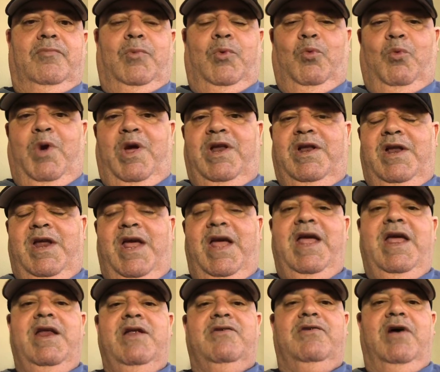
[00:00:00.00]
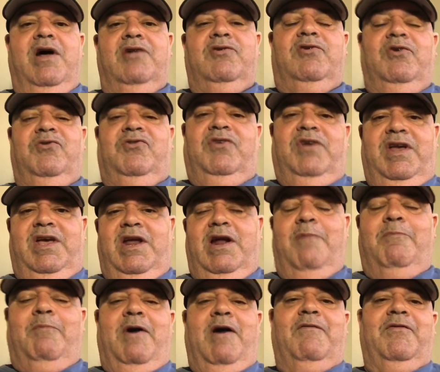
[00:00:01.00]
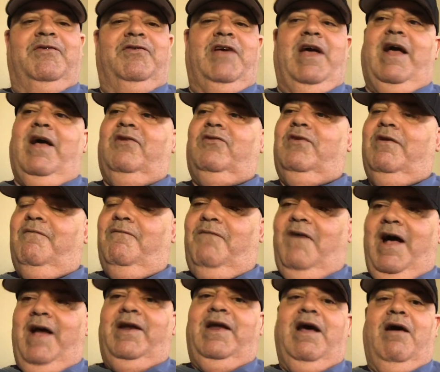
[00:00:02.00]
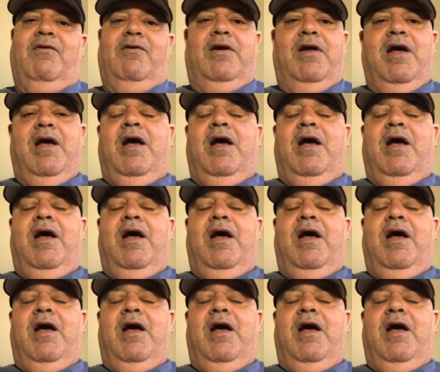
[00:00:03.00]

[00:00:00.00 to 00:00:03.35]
We need Doug Ducey to get up off his ass and find out